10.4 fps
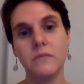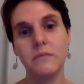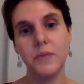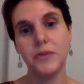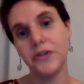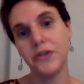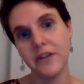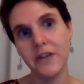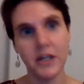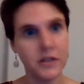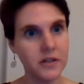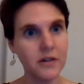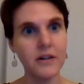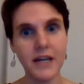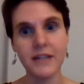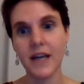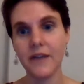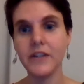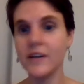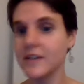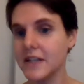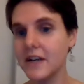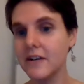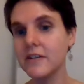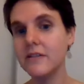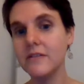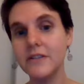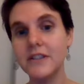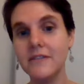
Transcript: People don't think of Asian art as having Nazi era looted